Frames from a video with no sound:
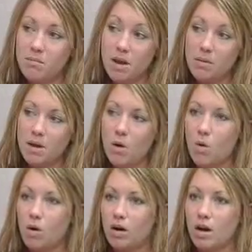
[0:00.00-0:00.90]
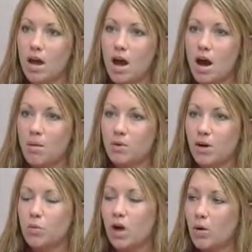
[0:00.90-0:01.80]
maybe, or we're
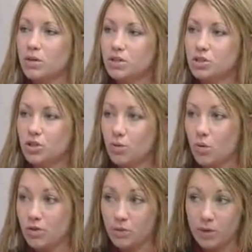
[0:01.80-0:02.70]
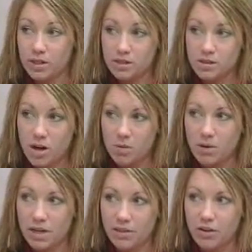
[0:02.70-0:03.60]
not really sure what the reasons are,
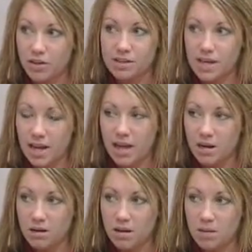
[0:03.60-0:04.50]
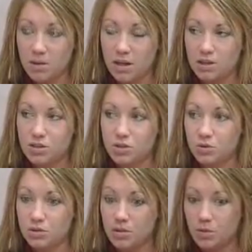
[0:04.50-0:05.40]
but there is that anonymity
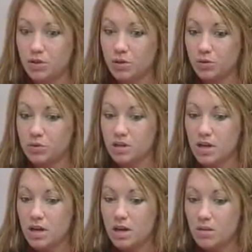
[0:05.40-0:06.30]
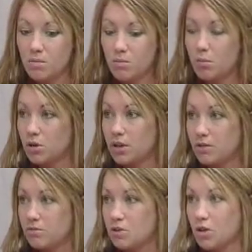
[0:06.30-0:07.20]
to someone who's
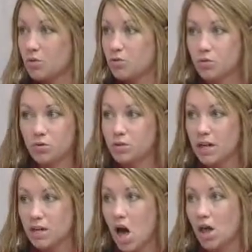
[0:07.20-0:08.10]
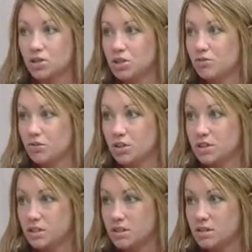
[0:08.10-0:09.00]
bullying, through technology
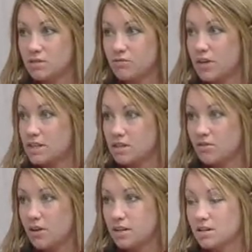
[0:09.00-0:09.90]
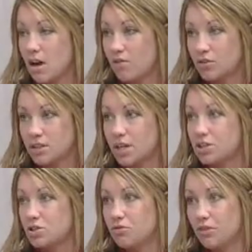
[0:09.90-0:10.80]
versus face-to-face
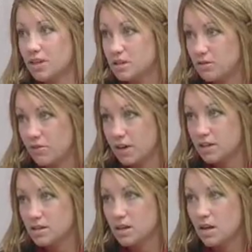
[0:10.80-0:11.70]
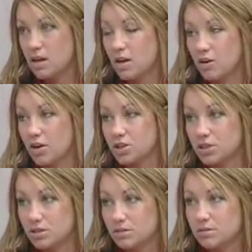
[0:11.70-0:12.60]
confrontation or face-to-face
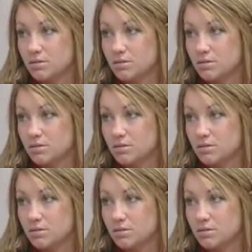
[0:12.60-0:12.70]
aggression.